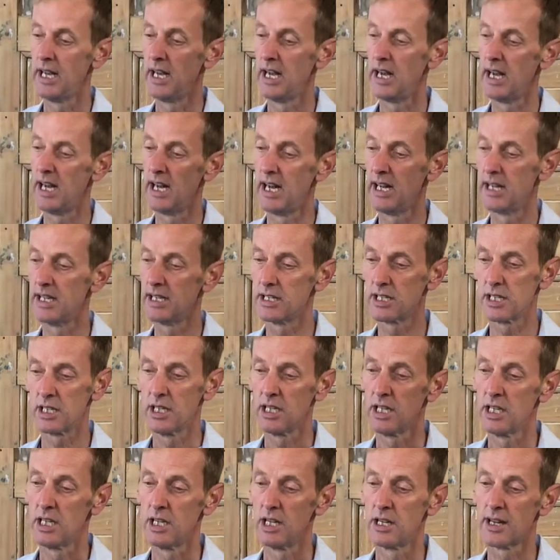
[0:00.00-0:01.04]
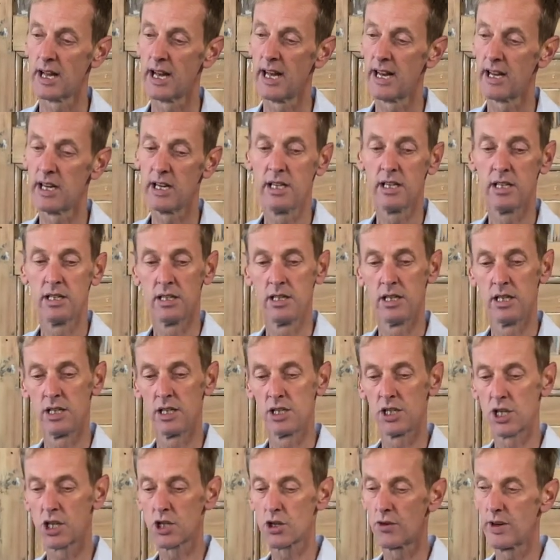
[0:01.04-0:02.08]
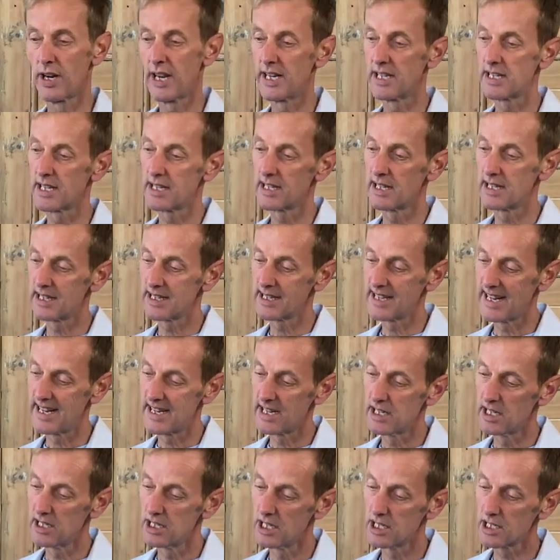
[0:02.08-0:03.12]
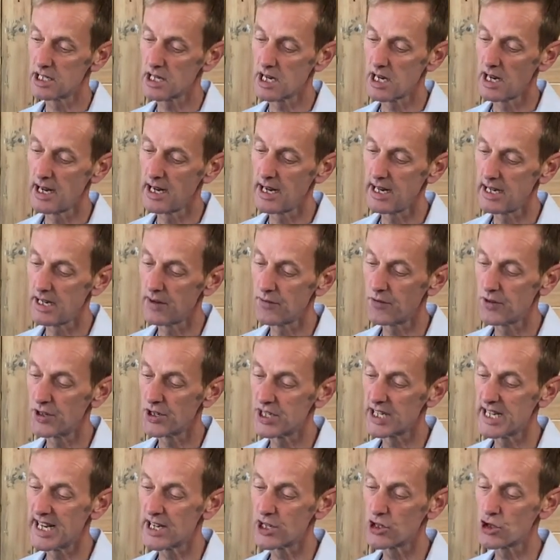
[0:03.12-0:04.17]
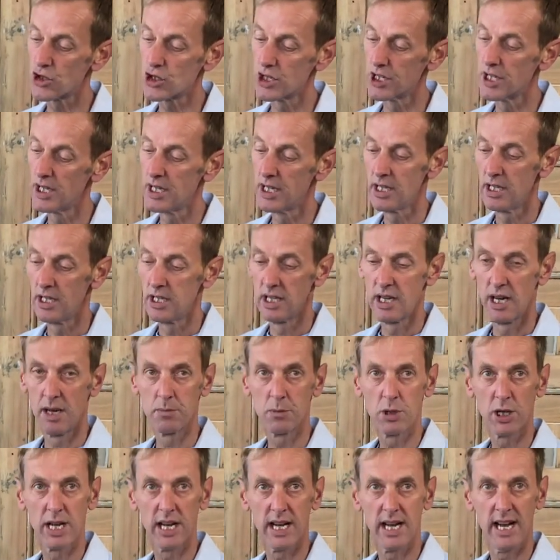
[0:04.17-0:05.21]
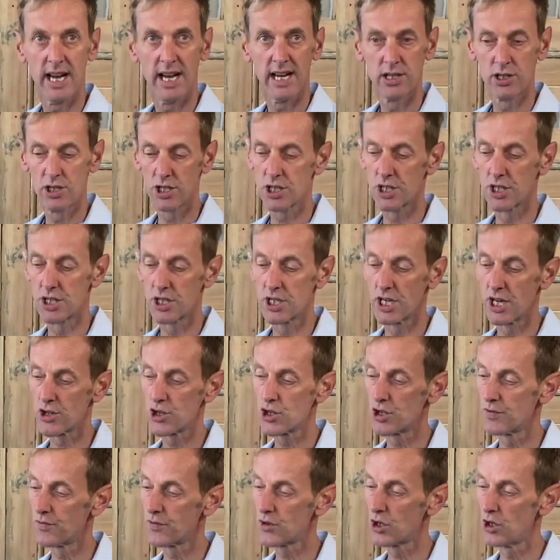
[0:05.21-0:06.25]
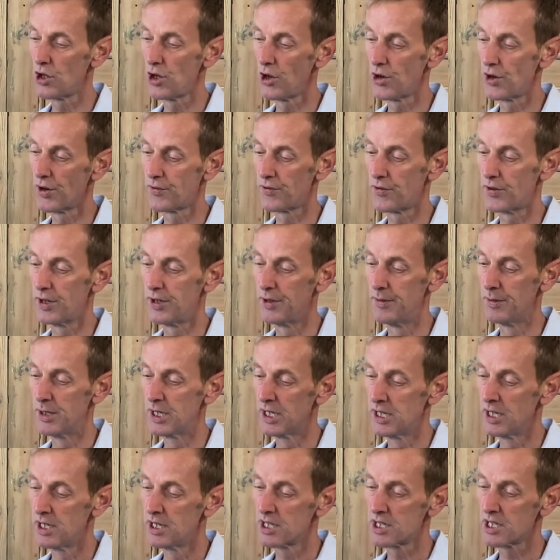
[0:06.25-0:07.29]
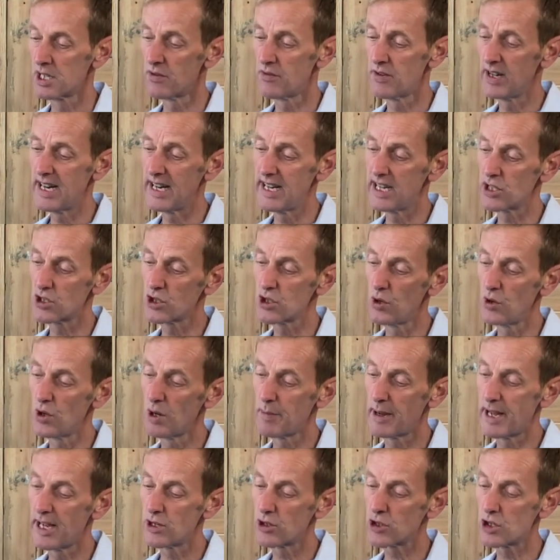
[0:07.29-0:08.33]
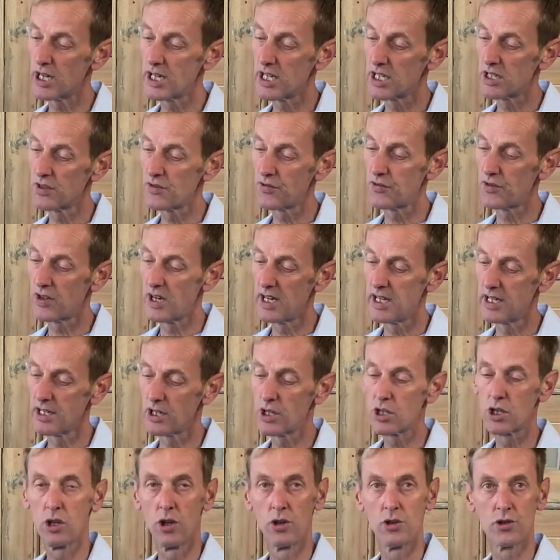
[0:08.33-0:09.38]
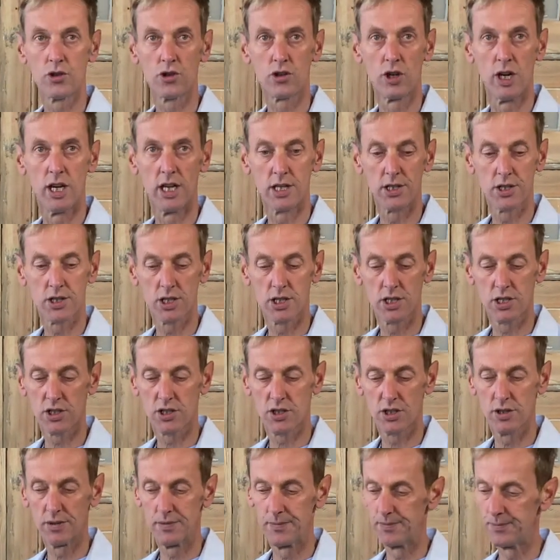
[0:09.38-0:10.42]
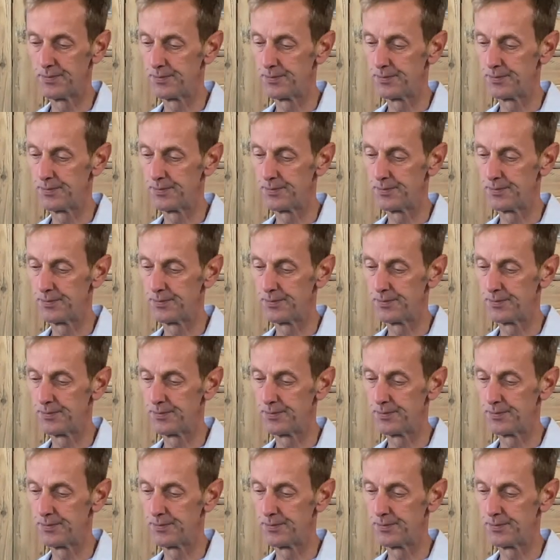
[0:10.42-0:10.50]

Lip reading: And then to create again a slightly different texture, I'm going to add just a touch of conifer. So really it's all about trying to find contrasts.